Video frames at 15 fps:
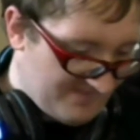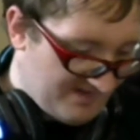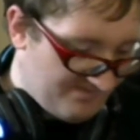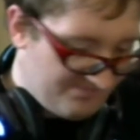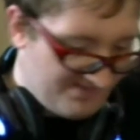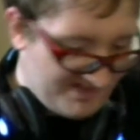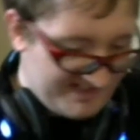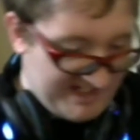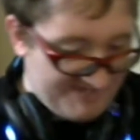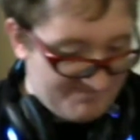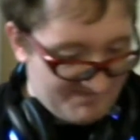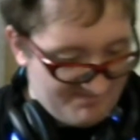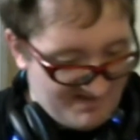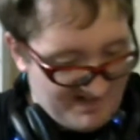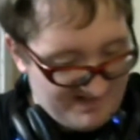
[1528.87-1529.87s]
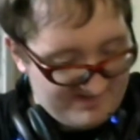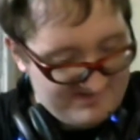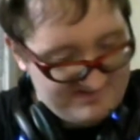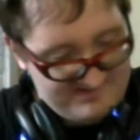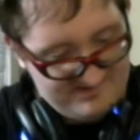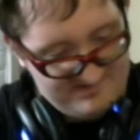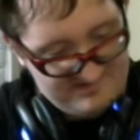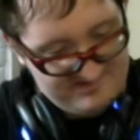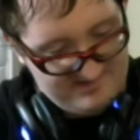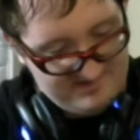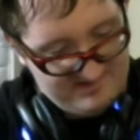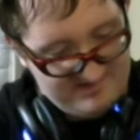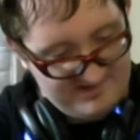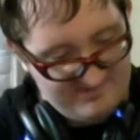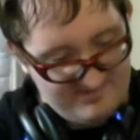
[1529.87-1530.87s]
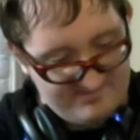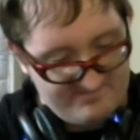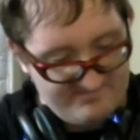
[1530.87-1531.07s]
probably keep the box just to like see what